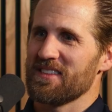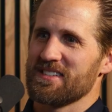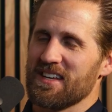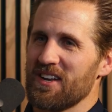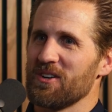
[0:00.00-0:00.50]
the
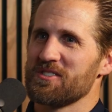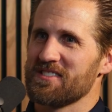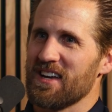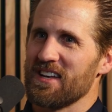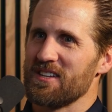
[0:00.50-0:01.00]
technology
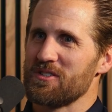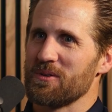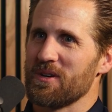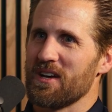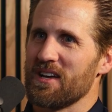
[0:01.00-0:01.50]
side
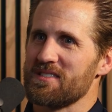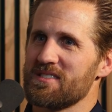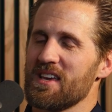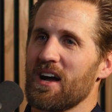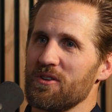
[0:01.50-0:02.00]
into it and
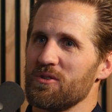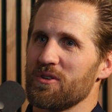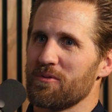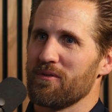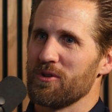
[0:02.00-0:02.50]
see how you
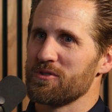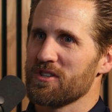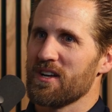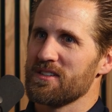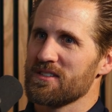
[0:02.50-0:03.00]
could
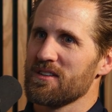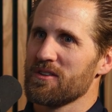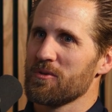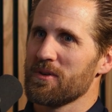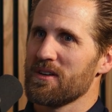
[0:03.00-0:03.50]
revolutionize it a
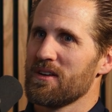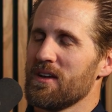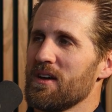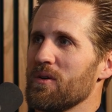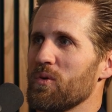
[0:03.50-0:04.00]
little bit
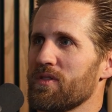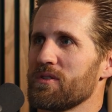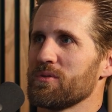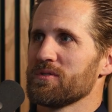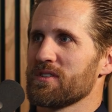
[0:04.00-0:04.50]
with
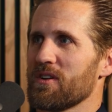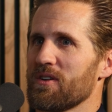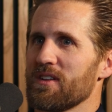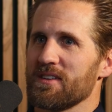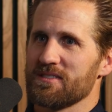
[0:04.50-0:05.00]
the tools that
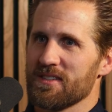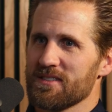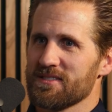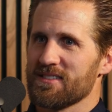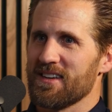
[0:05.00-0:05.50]
already
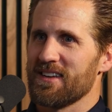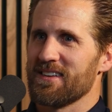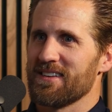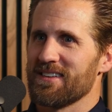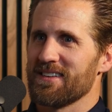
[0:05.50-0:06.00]
exist
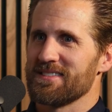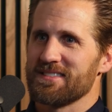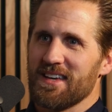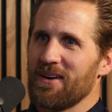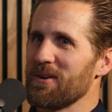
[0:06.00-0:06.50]
and
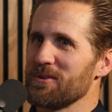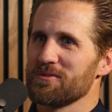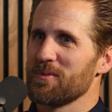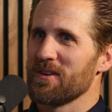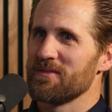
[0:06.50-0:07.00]
see how it goes
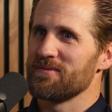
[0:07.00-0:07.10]
from there.